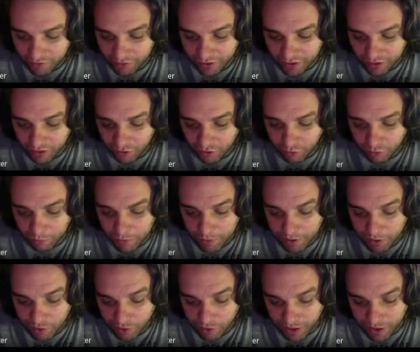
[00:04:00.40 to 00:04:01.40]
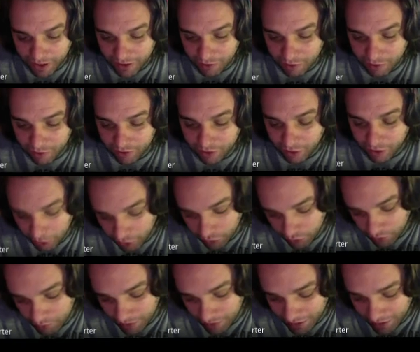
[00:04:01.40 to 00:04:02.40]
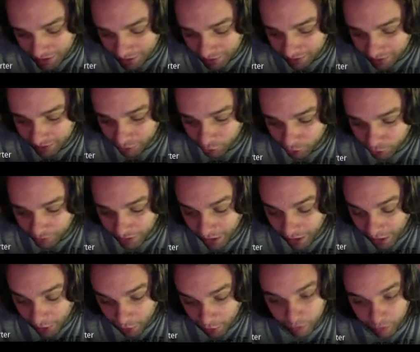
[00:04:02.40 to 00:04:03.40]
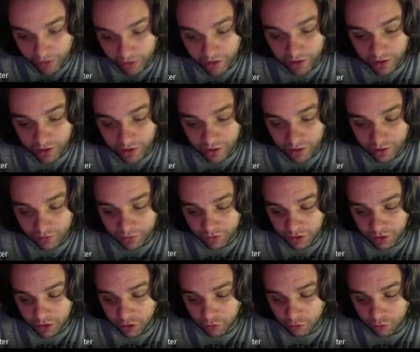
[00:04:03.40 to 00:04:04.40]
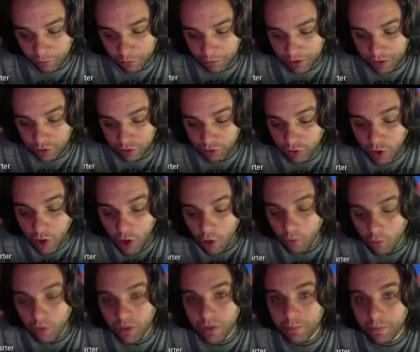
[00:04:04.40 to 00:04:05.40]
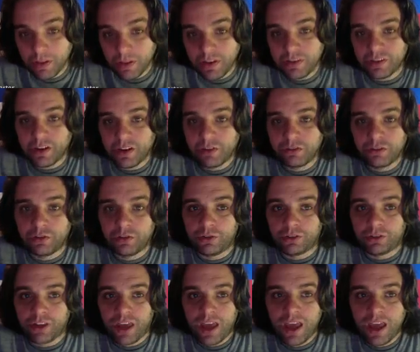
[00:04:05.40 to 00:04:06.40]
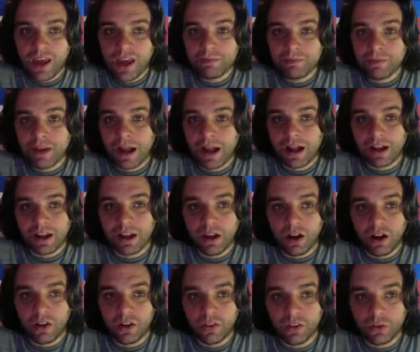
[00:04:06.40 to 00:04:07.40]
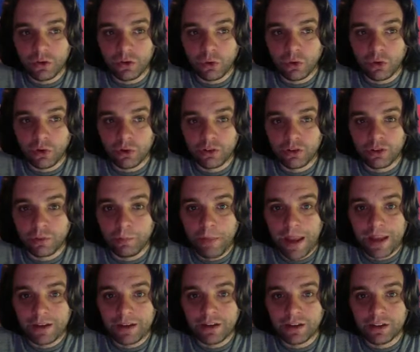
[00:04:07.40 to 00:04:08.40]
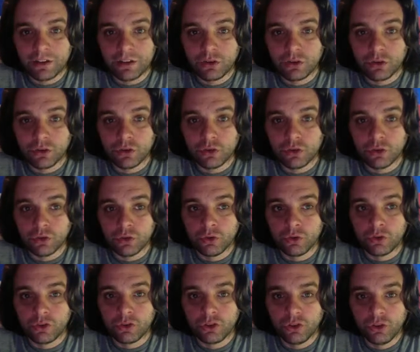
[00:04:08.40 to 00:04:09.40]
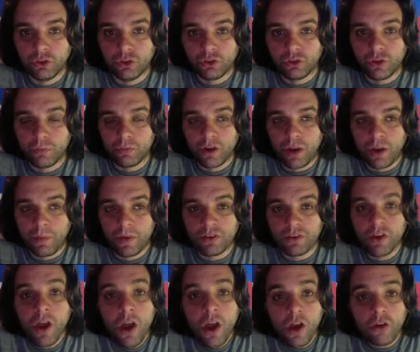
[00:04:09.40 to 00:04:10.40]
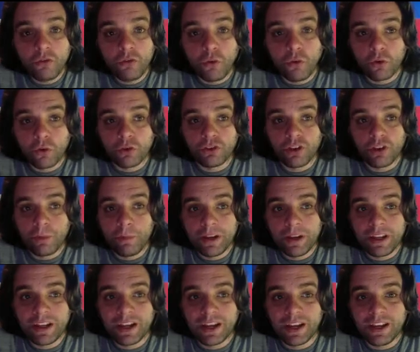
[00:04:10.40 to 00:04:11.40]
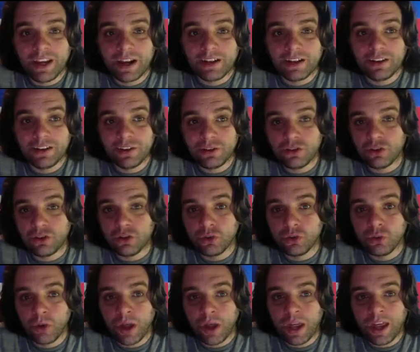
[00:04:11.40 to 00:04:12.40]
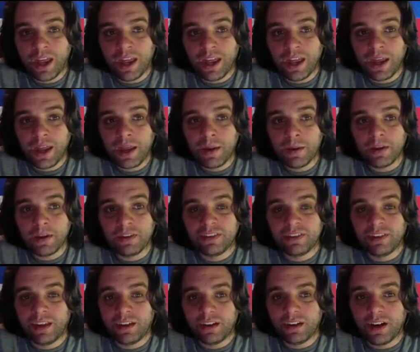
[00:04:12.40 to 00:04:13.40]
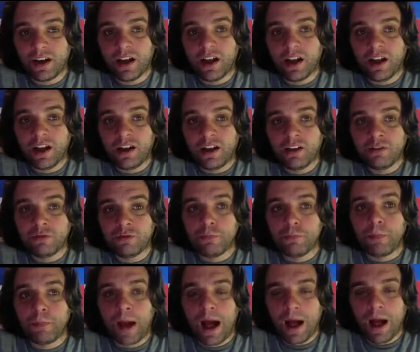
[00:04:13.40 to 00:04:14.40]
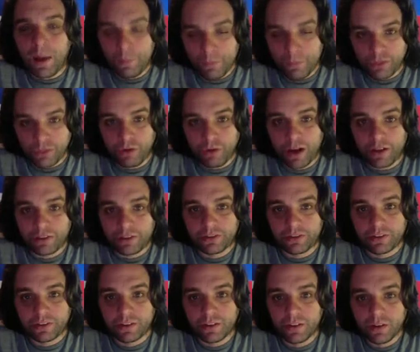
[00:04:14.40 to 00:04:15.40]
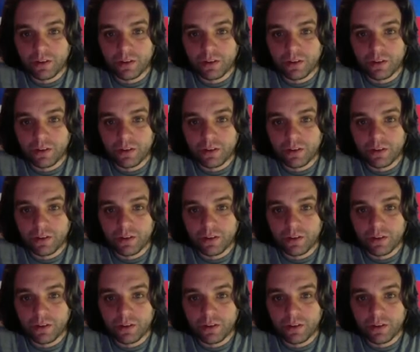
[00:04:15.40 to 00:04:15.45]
ill repute, and it was known to be sort of a house of ill repute when the police officers came knocking on the door, demanding to search the premise for somebody connected to a set of bomb threats.